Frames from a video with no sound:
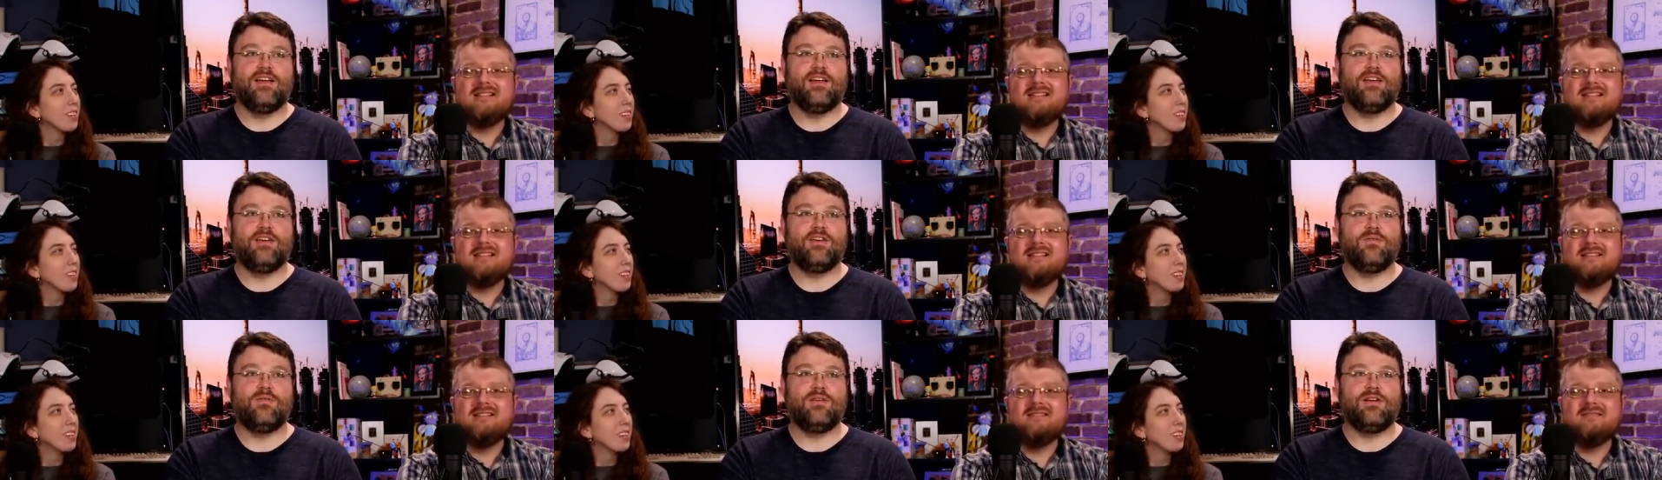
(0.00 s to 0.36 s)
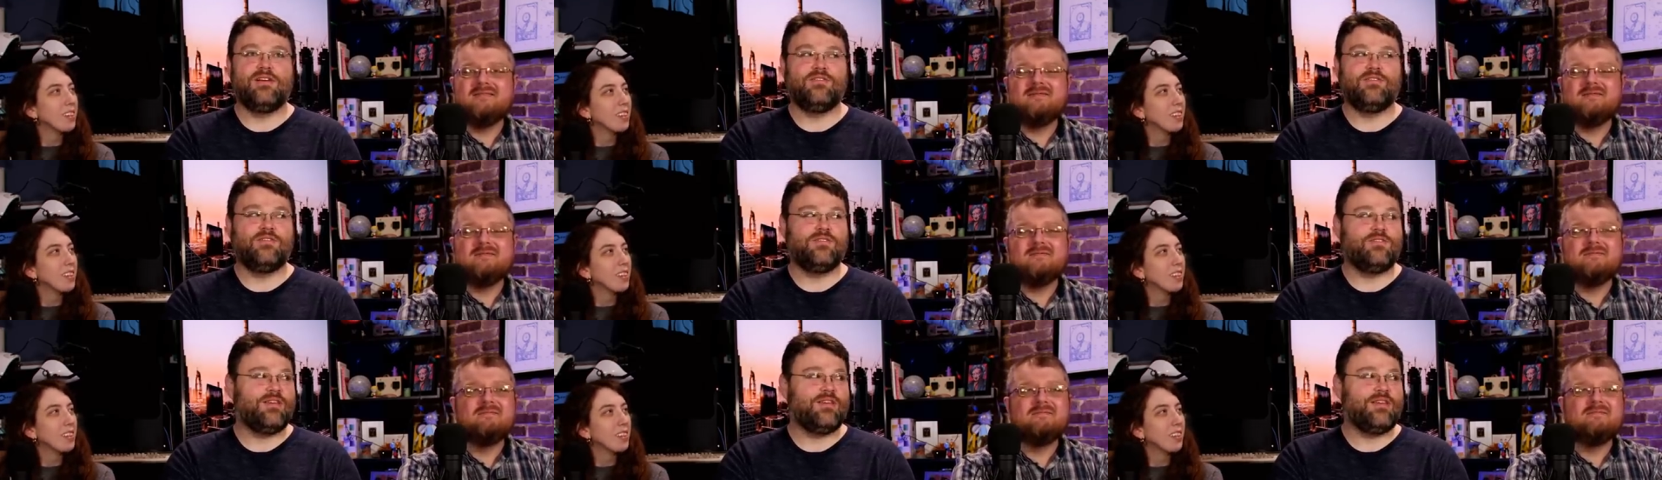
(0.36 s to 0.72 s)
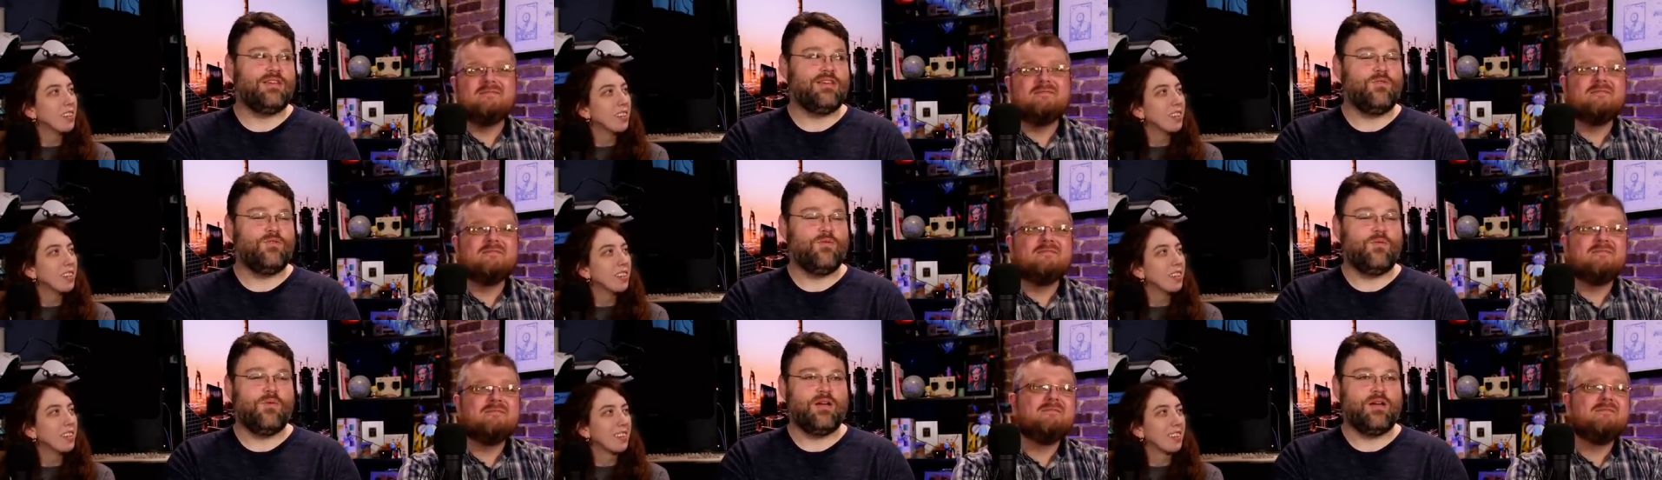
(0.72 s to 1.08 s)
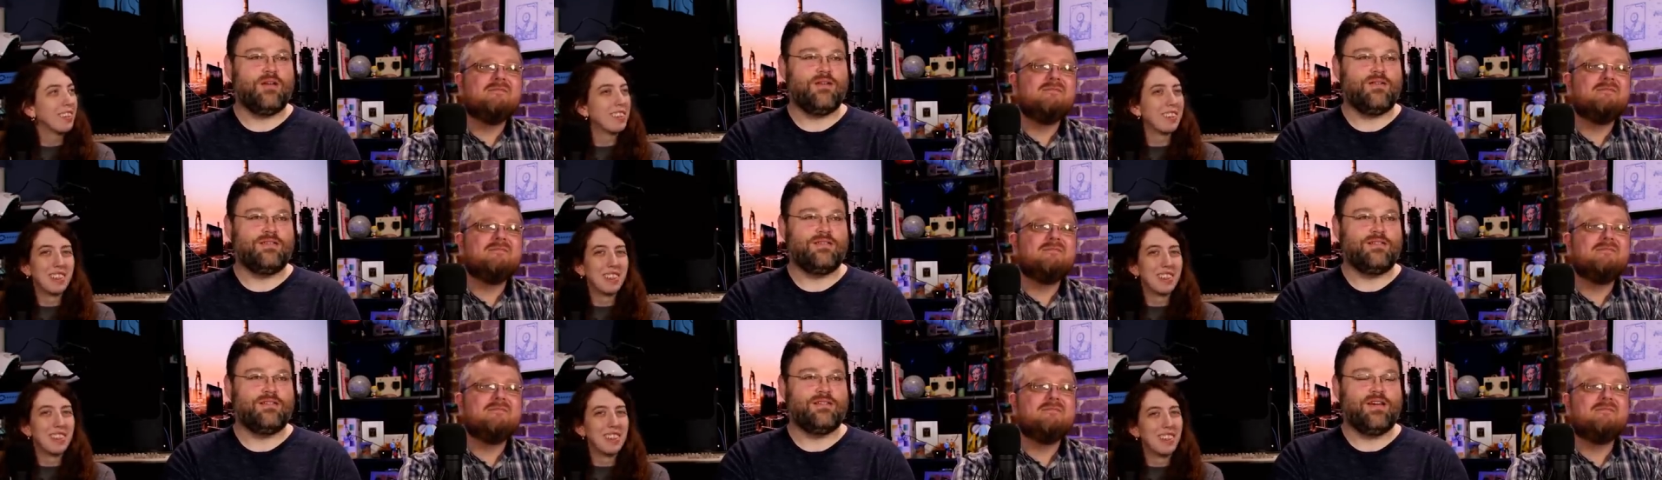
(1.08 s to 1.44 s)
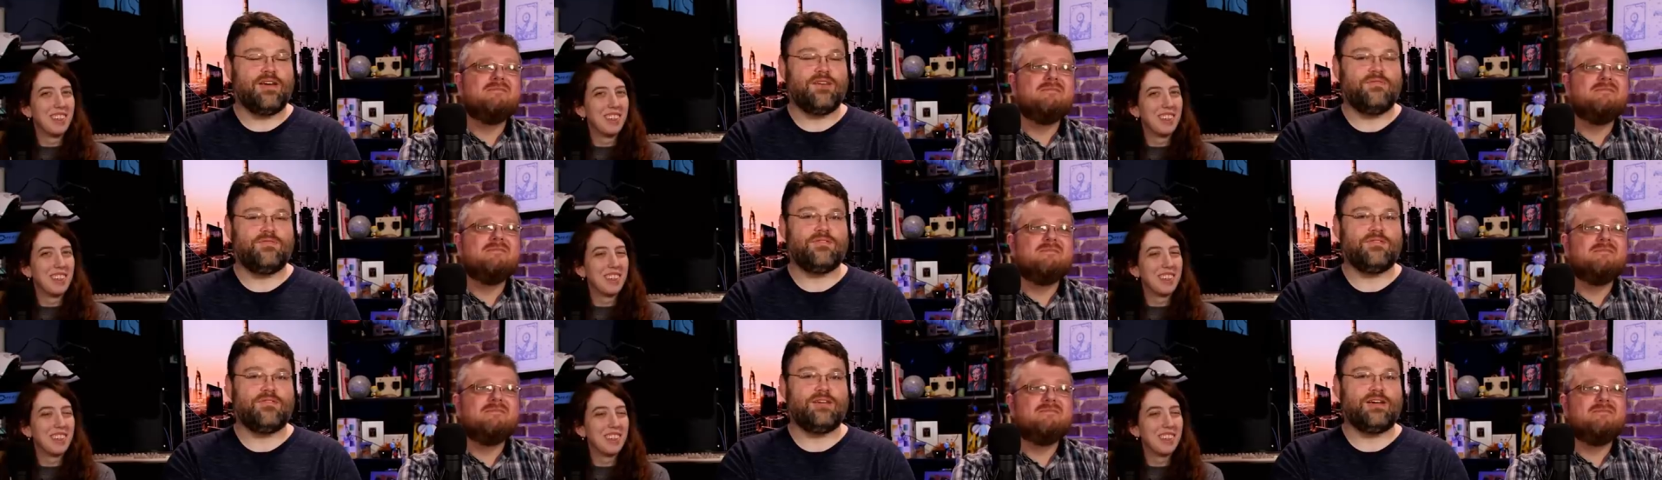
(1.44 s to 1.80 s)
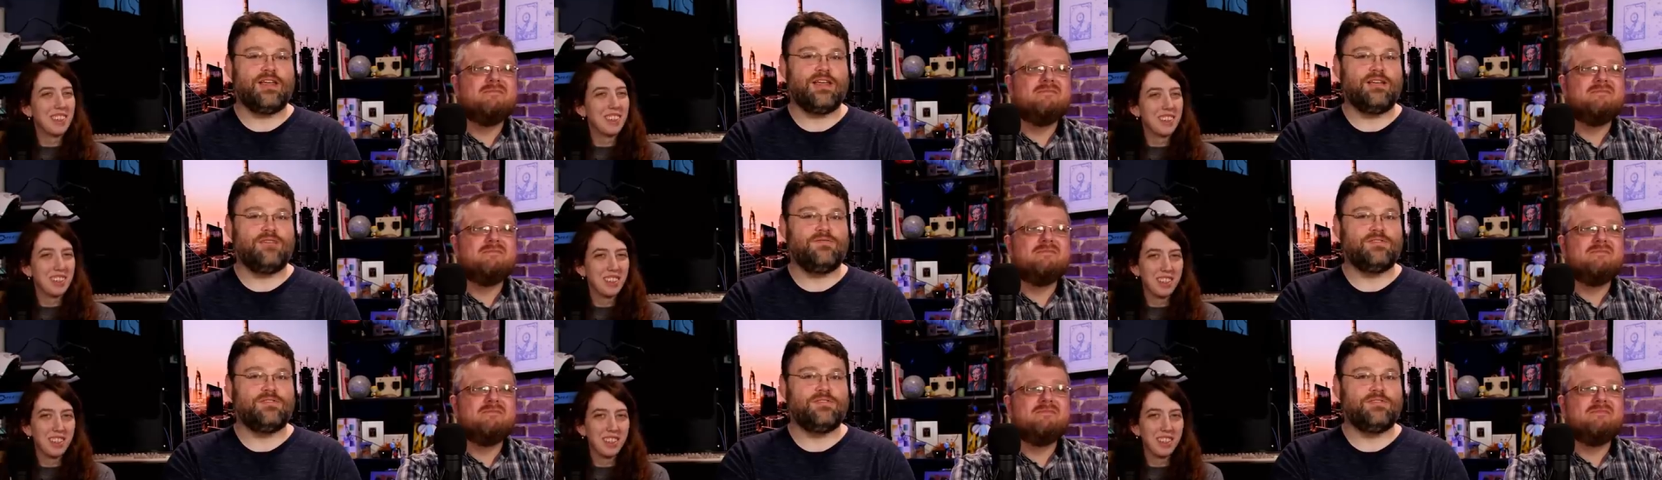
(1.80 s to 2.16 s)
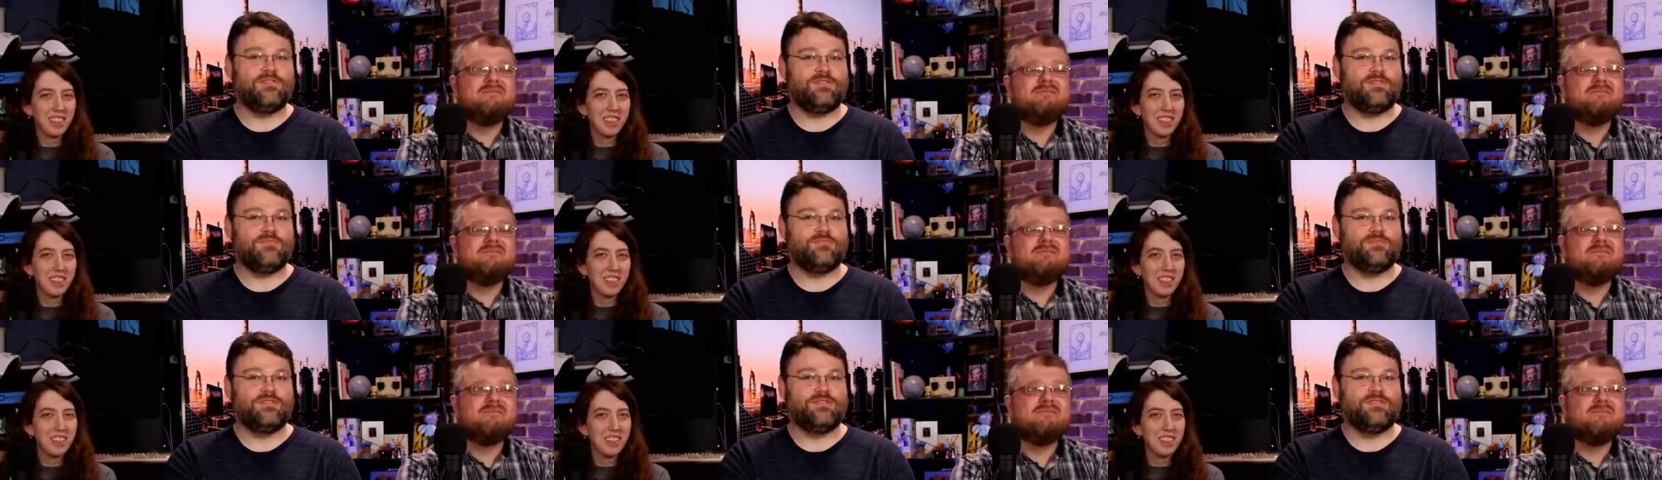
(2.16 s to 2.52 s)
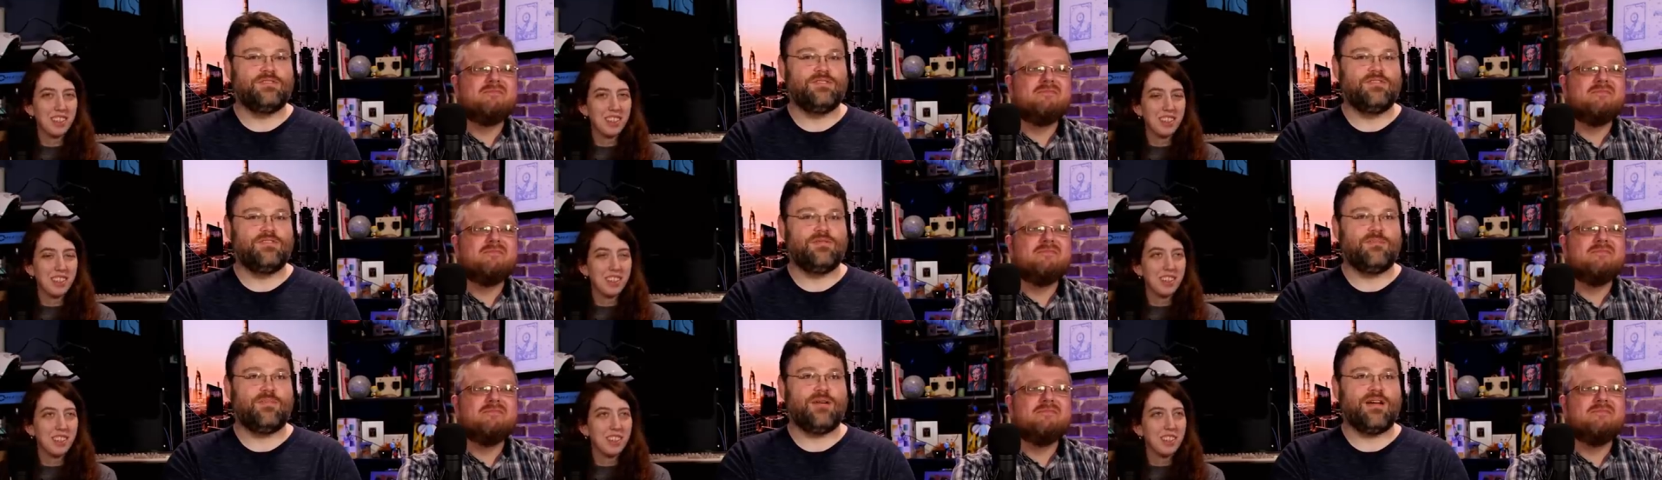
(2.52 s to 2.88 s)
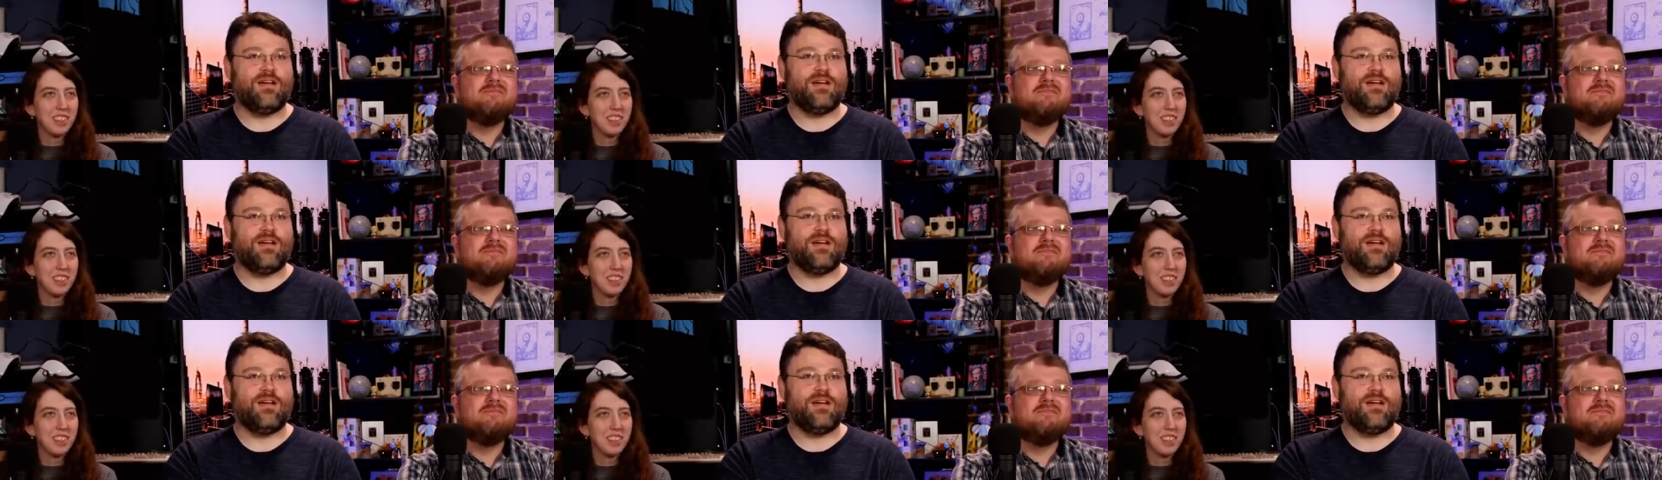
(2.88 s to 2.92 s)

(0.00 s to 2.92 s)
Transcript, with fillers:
Speaker 1: you know what else is getting weird? If you're an infantryman, you're